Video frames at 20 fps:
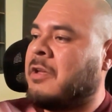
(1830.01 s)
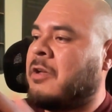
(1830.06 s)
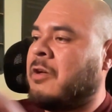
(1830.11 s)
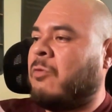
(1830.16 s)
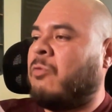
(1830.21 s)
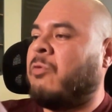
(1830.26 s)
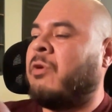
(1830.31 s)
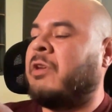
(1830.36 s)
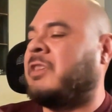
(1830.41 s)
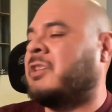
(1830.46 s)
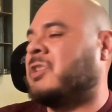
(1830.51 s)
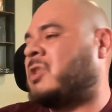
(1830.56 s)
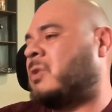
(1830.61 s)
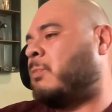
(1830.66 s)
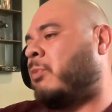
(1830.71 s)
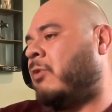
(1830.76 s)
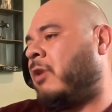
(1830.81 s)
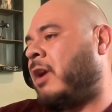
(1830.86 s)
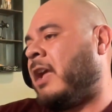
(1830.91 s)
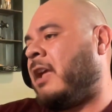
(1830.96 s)
with the
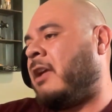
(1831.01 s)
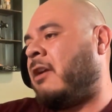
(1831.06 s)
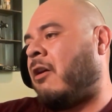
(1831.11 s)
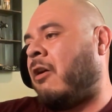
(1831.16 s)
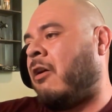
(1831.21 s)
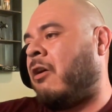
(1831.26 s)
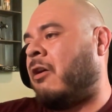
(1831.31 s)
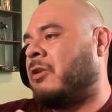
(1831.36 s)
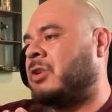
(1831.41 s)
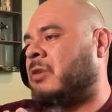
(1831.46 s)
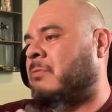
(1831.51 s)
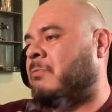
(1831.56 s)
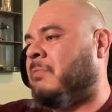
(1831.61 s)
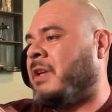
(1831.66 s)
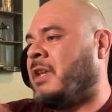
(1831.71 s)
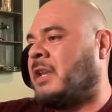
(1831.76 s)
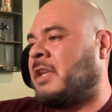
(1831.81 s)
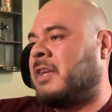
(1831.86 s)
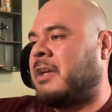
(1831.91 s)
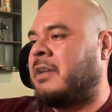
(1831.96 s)
spray on your
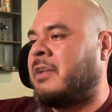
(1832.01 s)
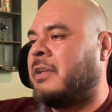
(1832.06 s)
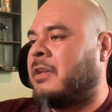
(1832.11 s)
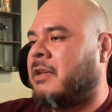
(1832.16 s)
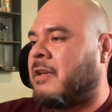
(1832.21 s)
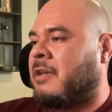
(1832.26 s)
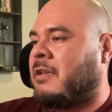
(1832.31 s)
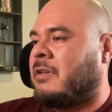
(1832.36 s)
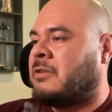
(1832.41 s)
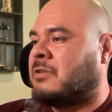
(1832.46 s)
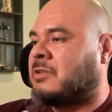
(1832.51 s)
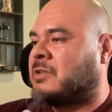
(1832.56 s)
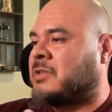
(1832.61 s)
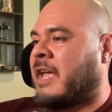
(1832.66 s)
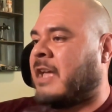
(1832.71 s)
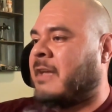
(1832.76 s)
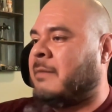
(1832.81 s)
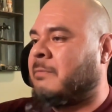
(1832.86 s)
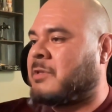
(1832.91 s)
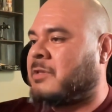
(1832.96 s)
media, your
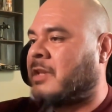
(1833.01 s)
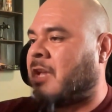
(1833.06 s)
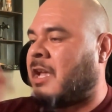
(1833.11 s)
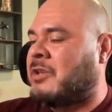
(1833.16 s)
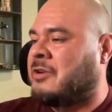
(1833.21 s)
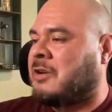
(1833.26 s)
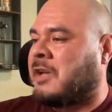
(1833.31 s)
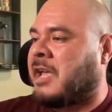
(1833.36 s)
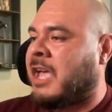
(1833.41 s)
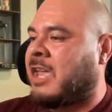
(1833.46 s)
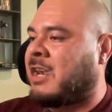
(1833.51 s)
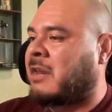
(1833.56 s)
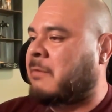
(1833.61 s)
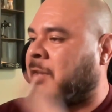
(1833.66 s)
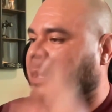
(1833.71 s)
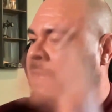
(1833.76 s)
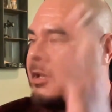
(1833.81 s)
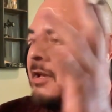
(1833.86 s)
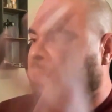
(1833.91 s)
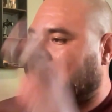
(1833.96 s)
stems, and your canopy.